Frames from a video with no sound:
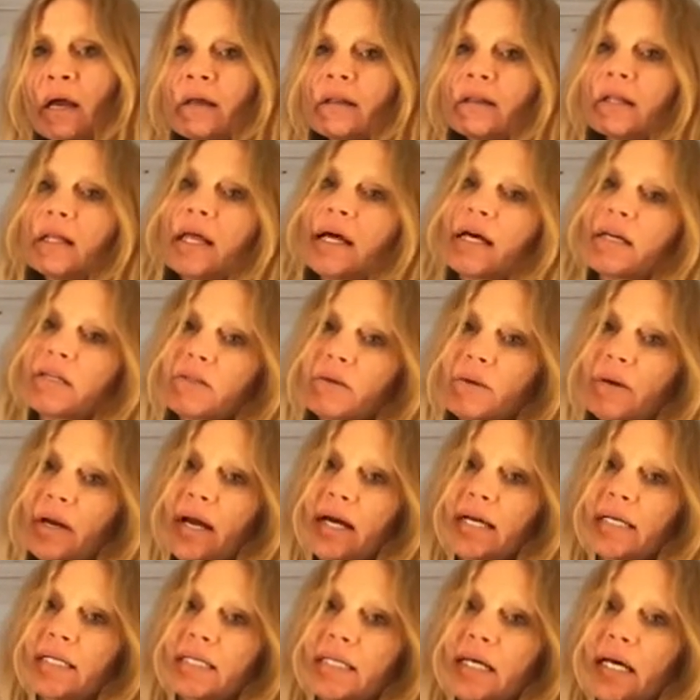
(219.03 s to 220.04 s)
The last one
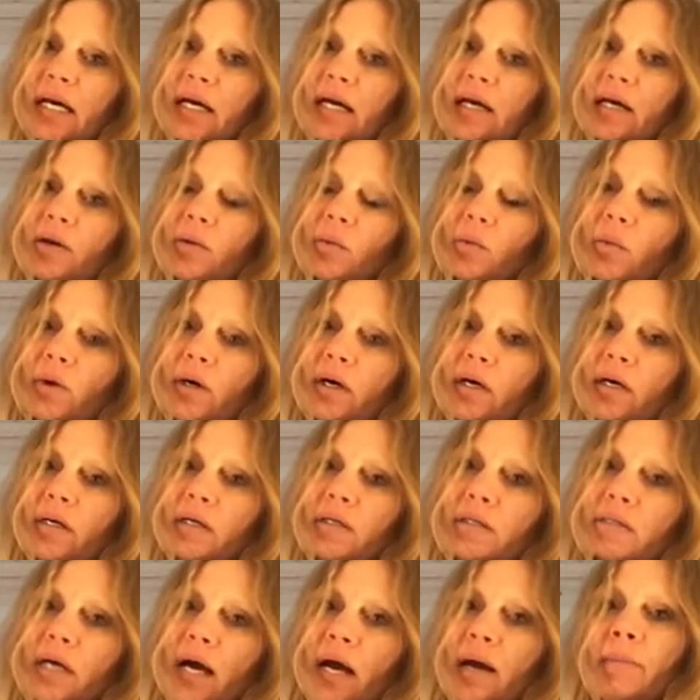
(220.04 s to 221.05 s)
I did
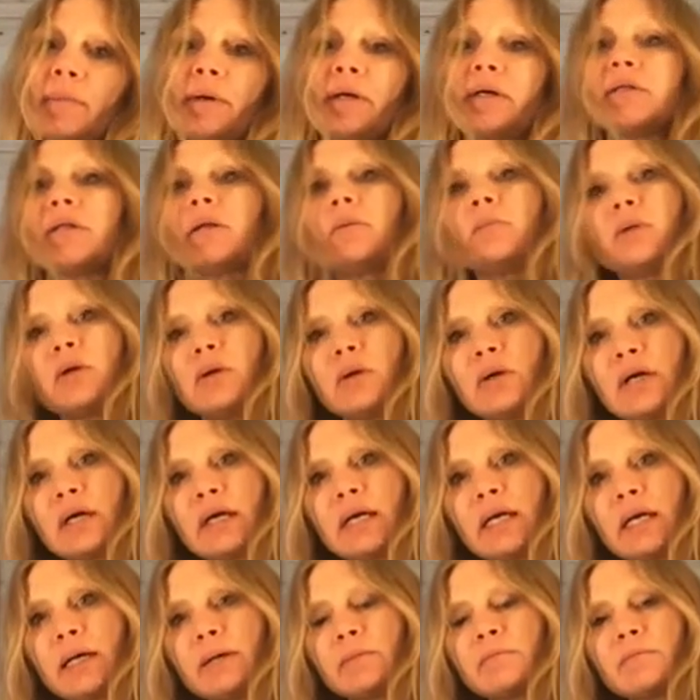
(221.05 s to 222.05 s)
was I build
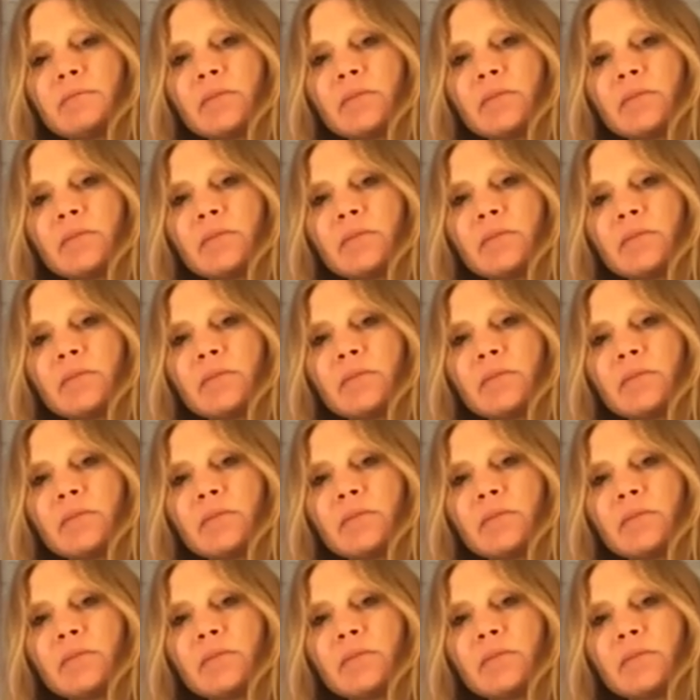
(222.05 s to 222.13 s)
immunity